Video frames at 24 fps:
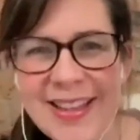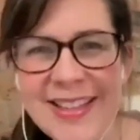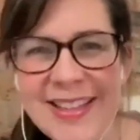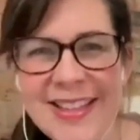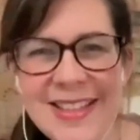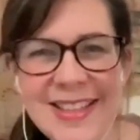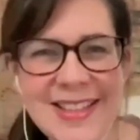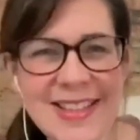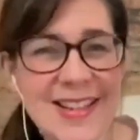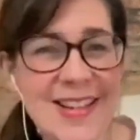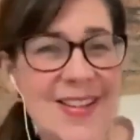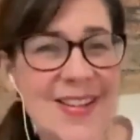
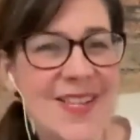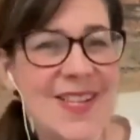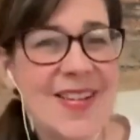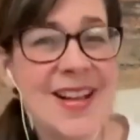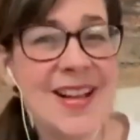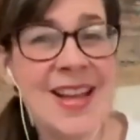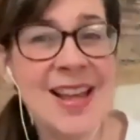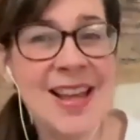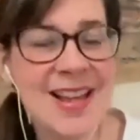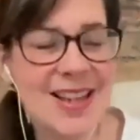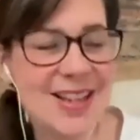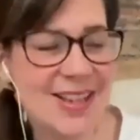So
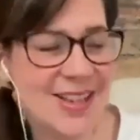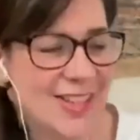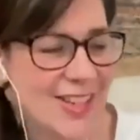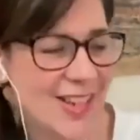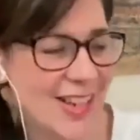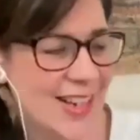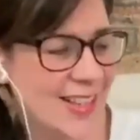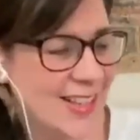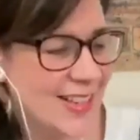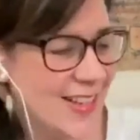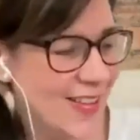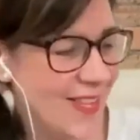
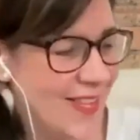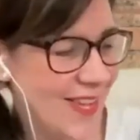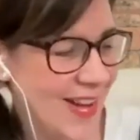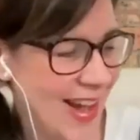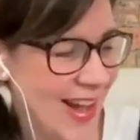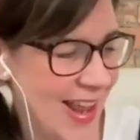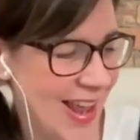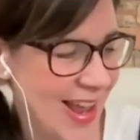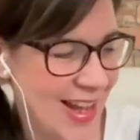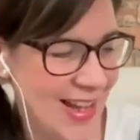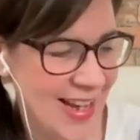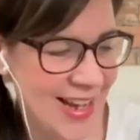she's
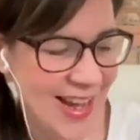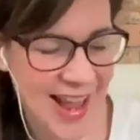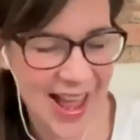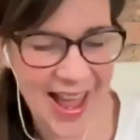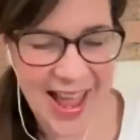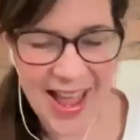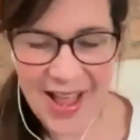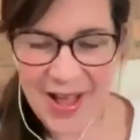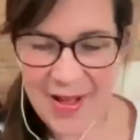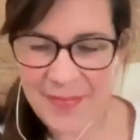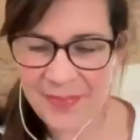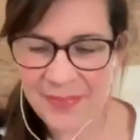going in.
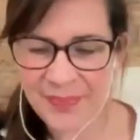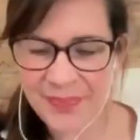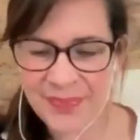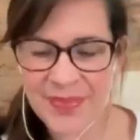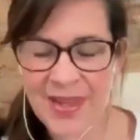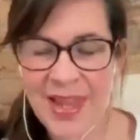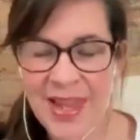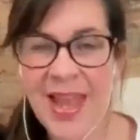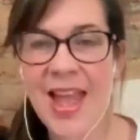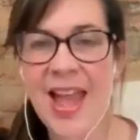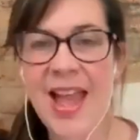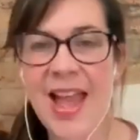And
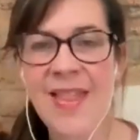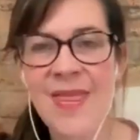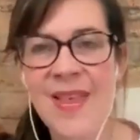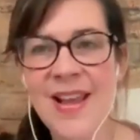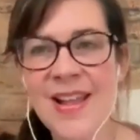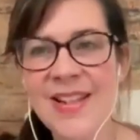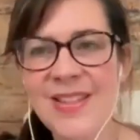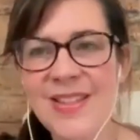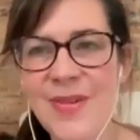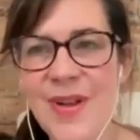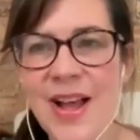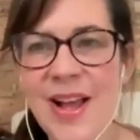
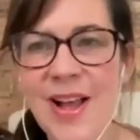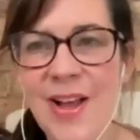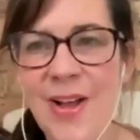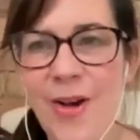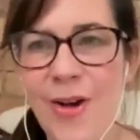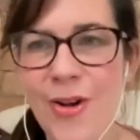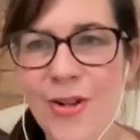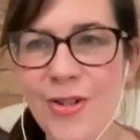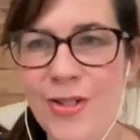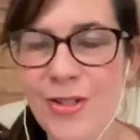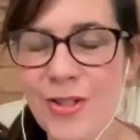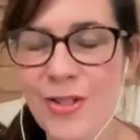that's what I
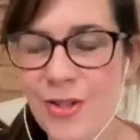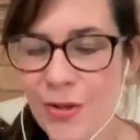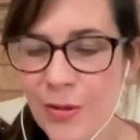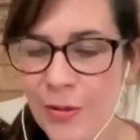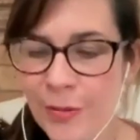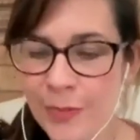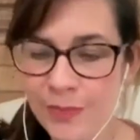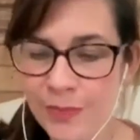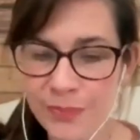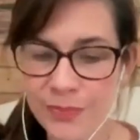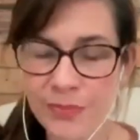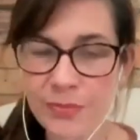got.
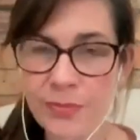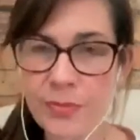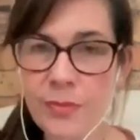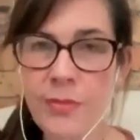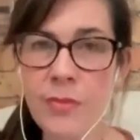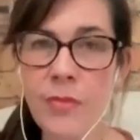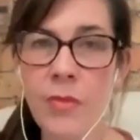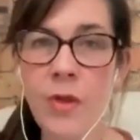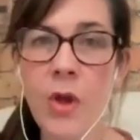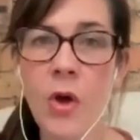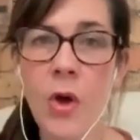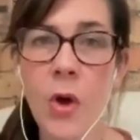So
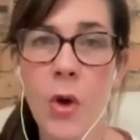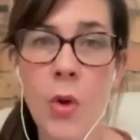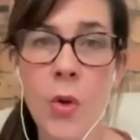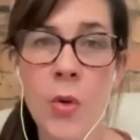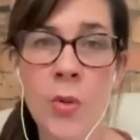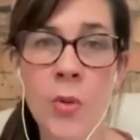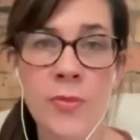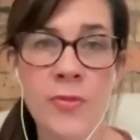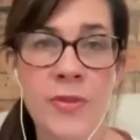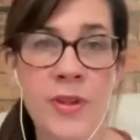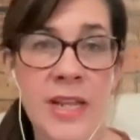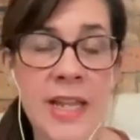
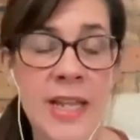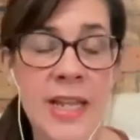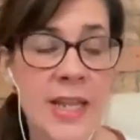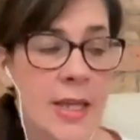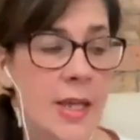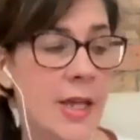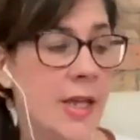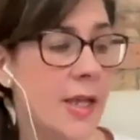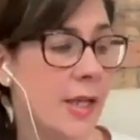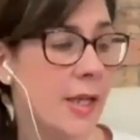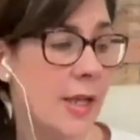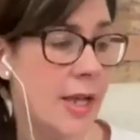hopefully
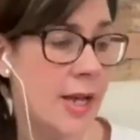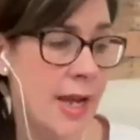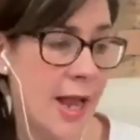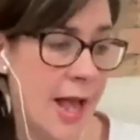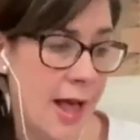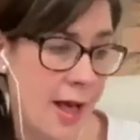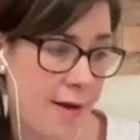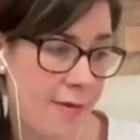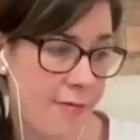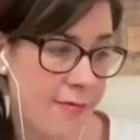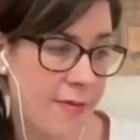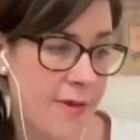you can
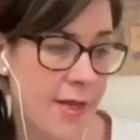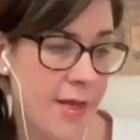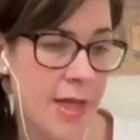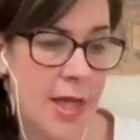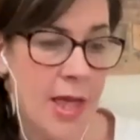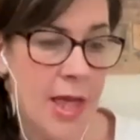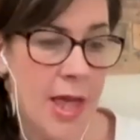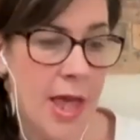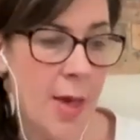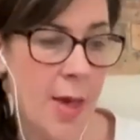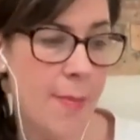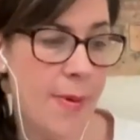have
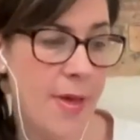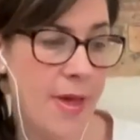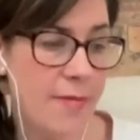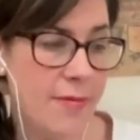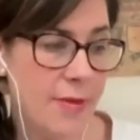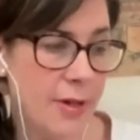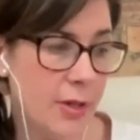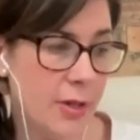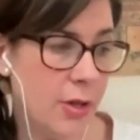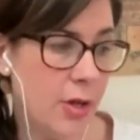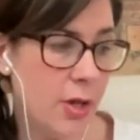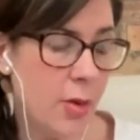a bit of
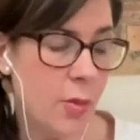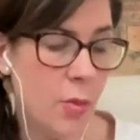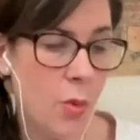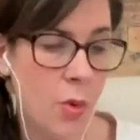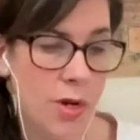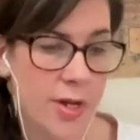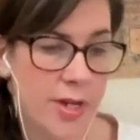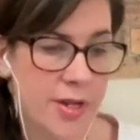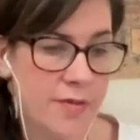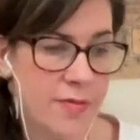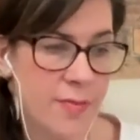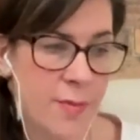a look at
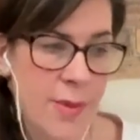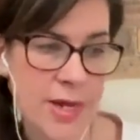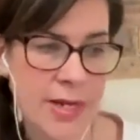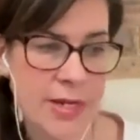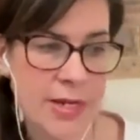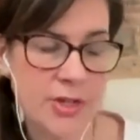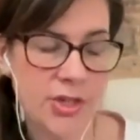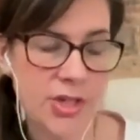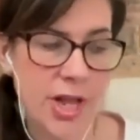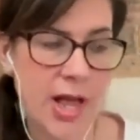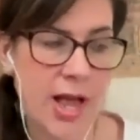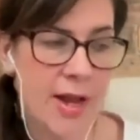what you've
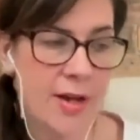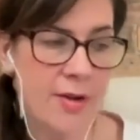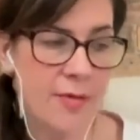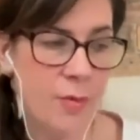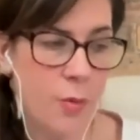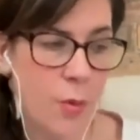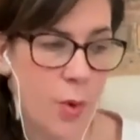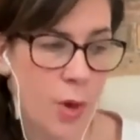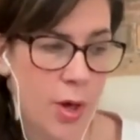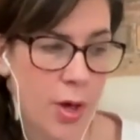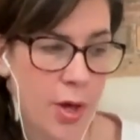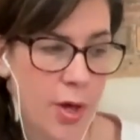managed to kind of
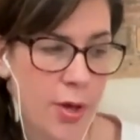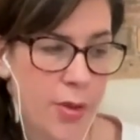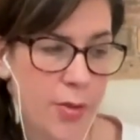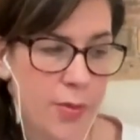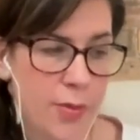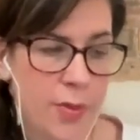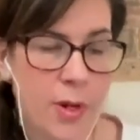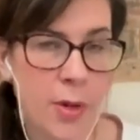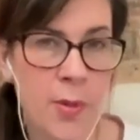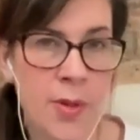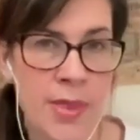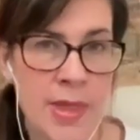work
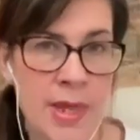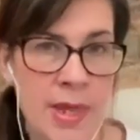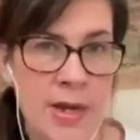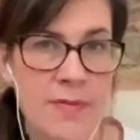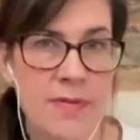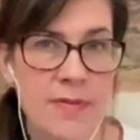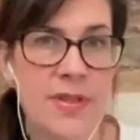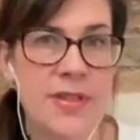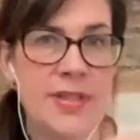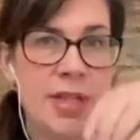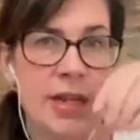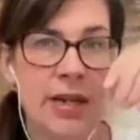through, and then
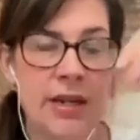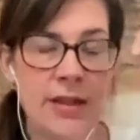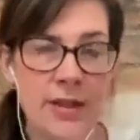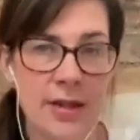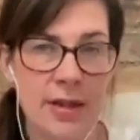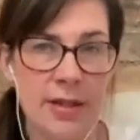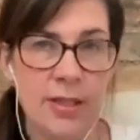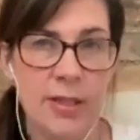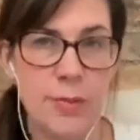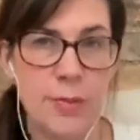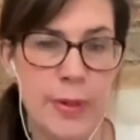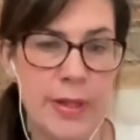if there's
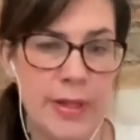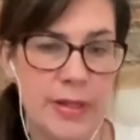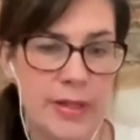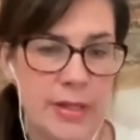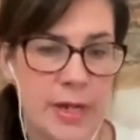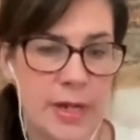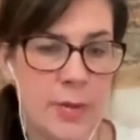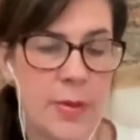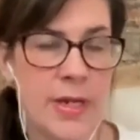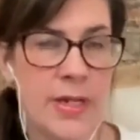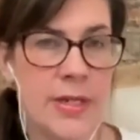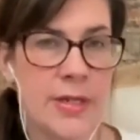anything spilled
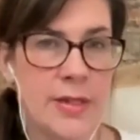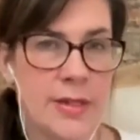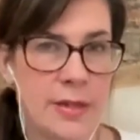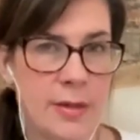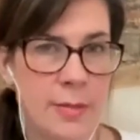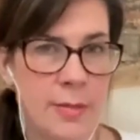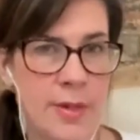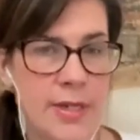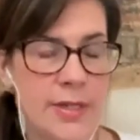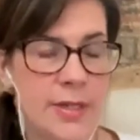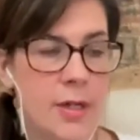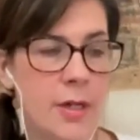out into the
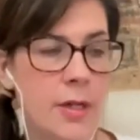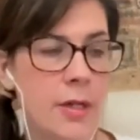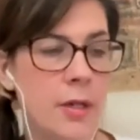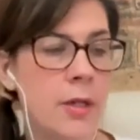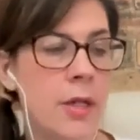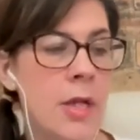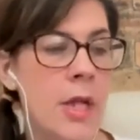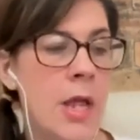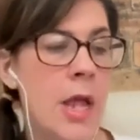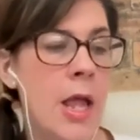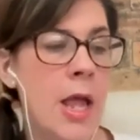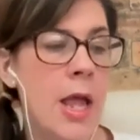
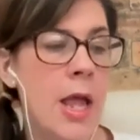middle.